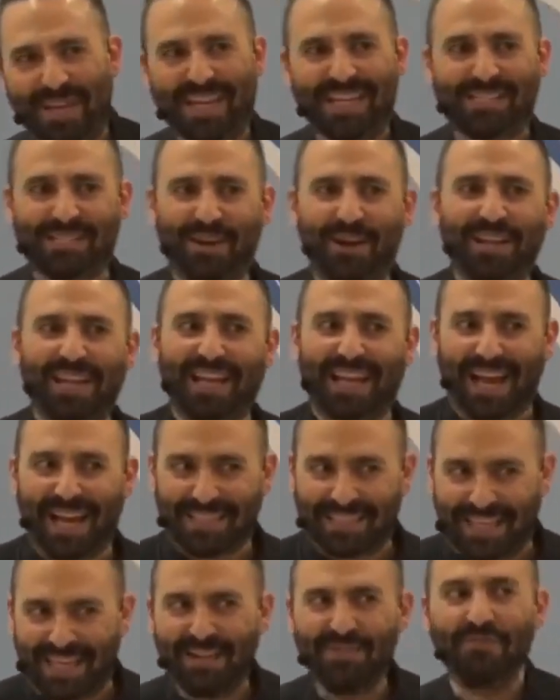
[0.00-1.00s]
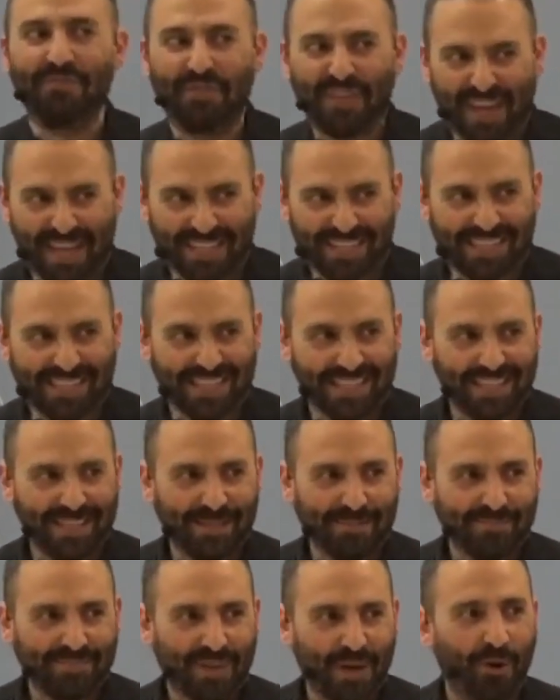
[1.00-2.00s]
me, he saw like I didn't fit,
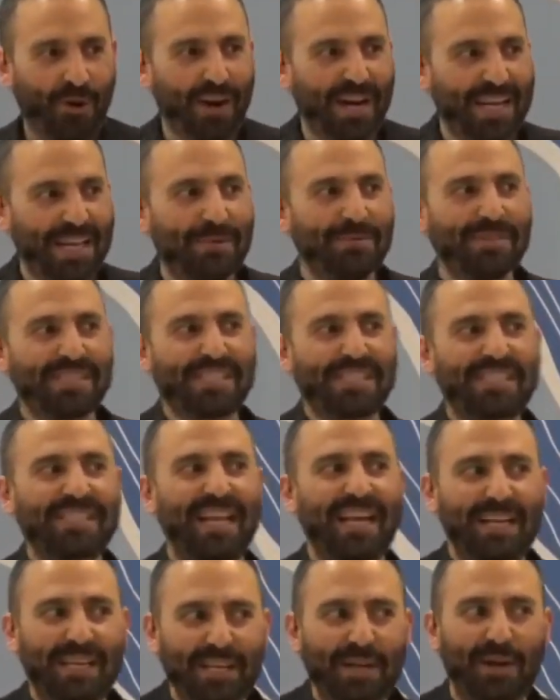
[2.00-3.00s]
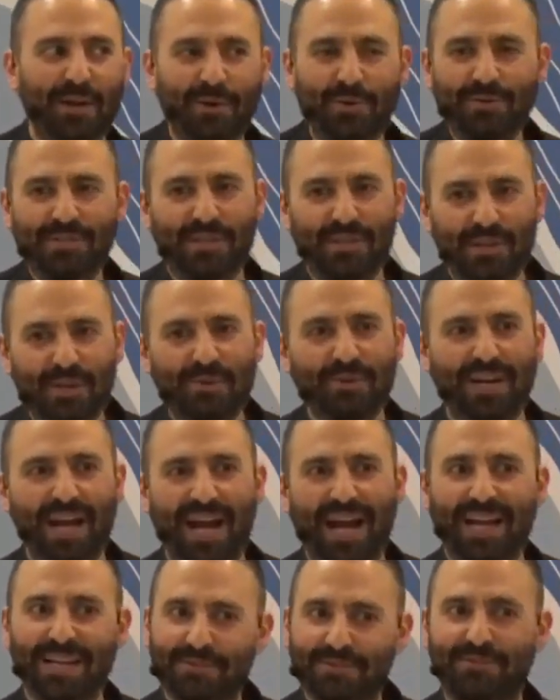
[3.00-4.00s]
or he was just like, you know, who's the new
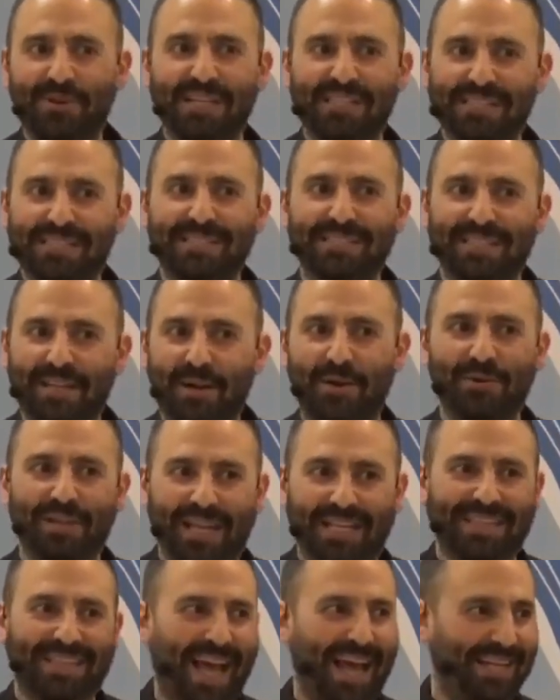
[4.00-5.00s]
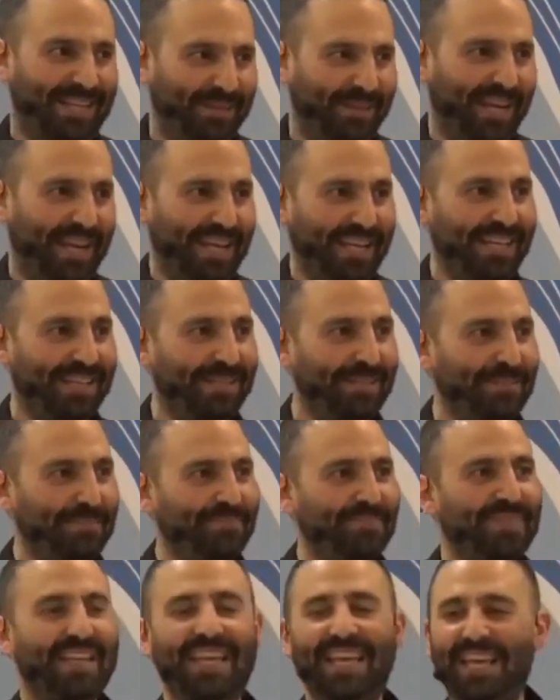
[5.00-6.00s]
guy who's dressed, you know, like that, okay?
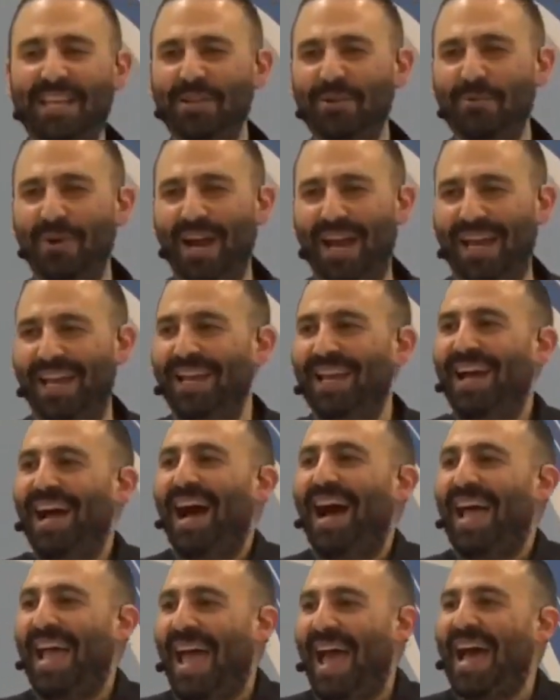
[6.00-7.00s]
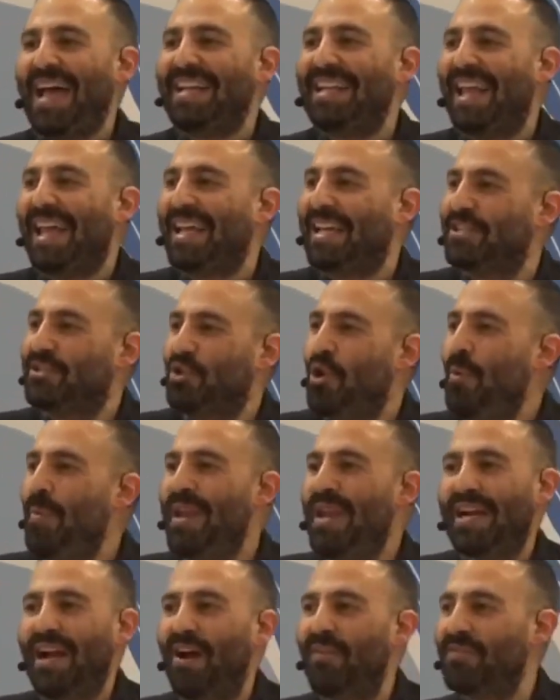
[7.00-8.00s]
Either way, I had like a
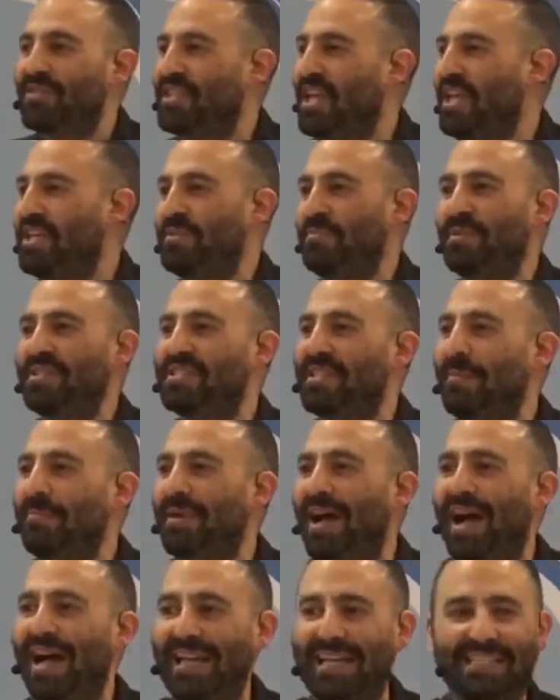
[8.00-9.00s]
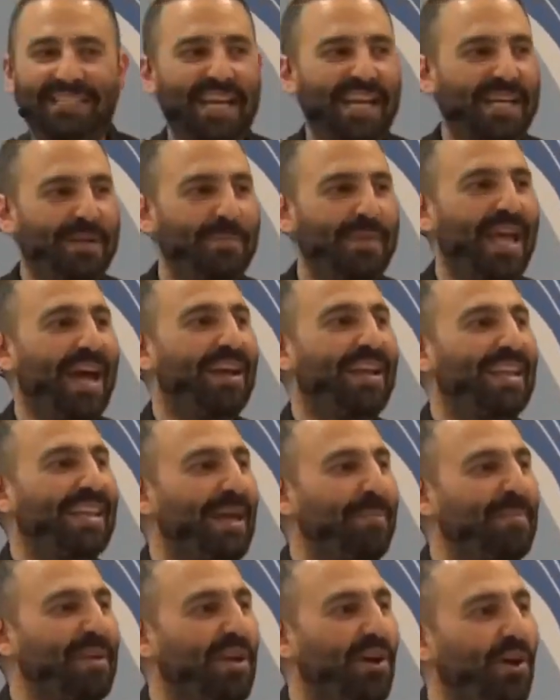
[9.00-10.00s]
two-minute conversation with some guy. He checked me out. He
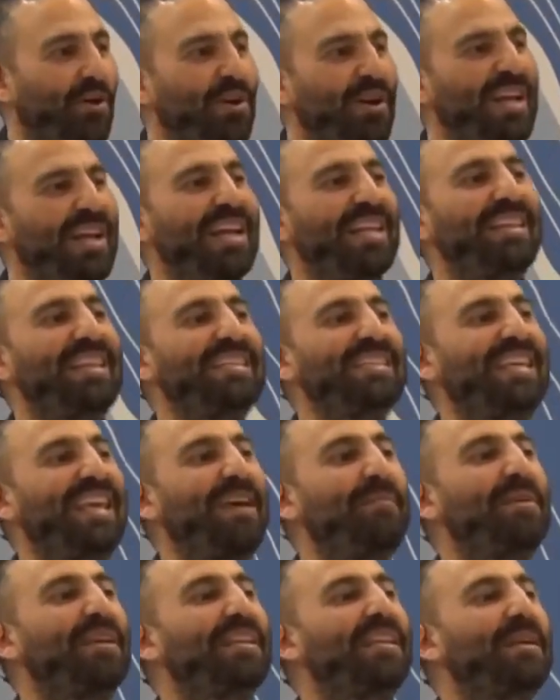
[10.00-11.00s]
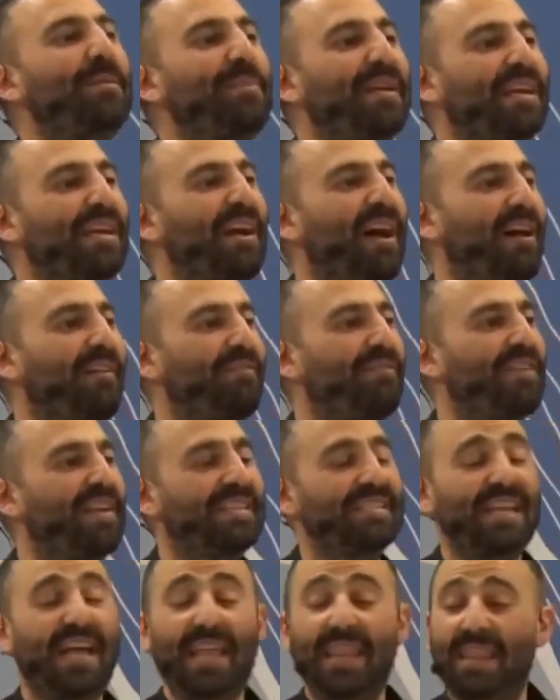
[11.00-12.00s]
let me go. This gave me a little bit of
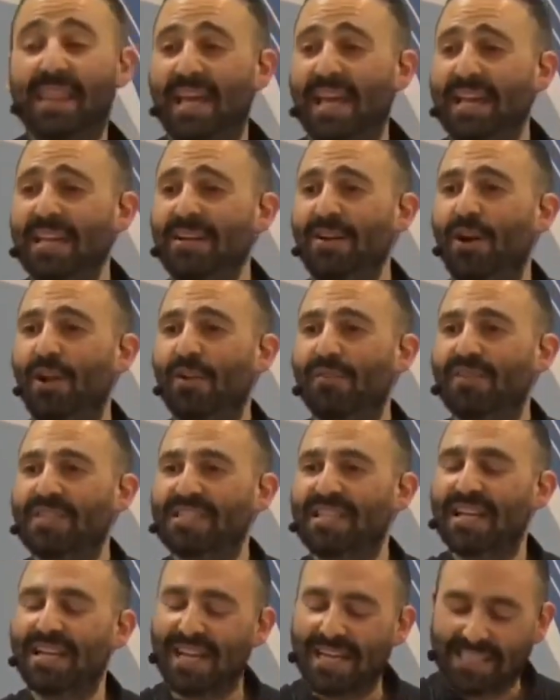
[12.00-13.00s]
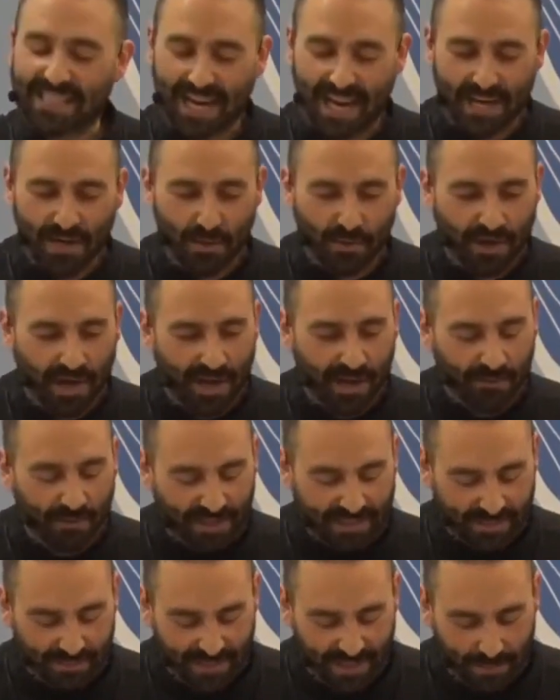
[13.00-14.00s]
confidence. And then all of a sudden I said, I know God
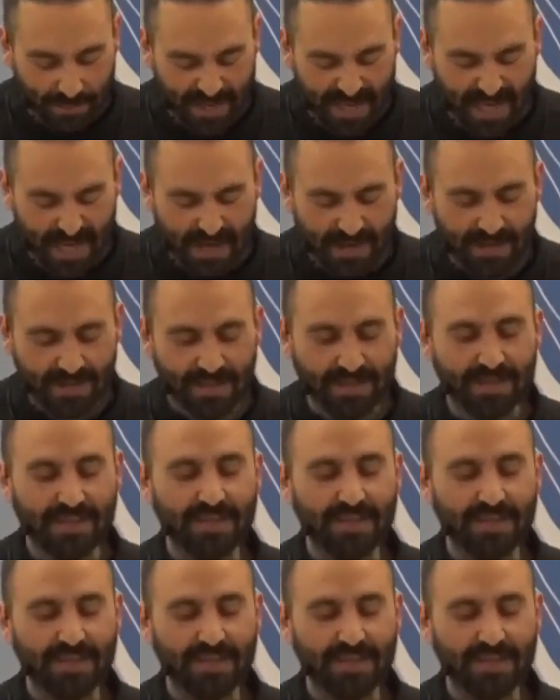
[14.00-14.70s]
wants me to be here.